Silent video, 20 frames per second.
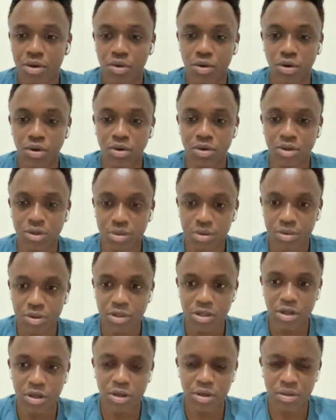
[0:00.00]
roles,
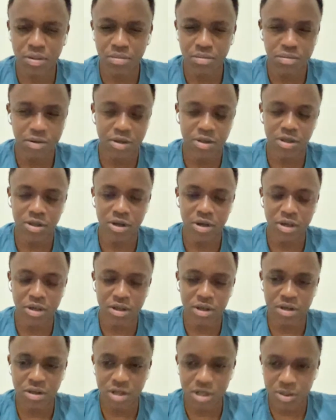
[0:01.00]
which are basically
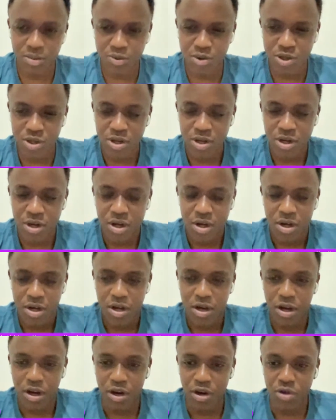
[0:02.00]
internships
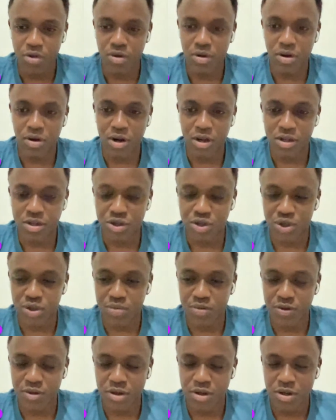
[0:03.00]
and new grad
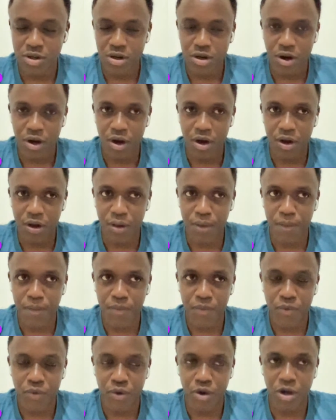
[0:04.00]
jobs, and
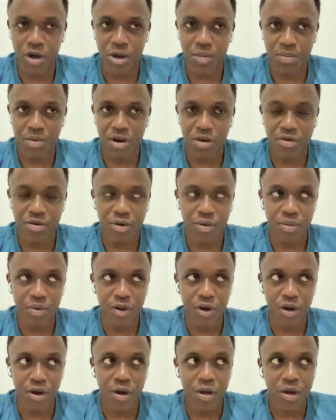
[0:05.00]
you can apply from
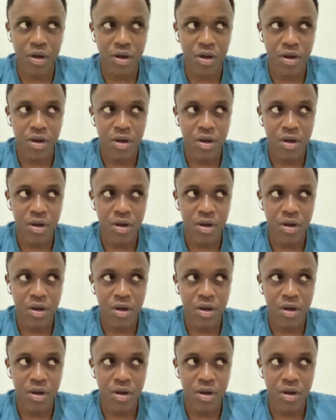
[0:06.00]
there.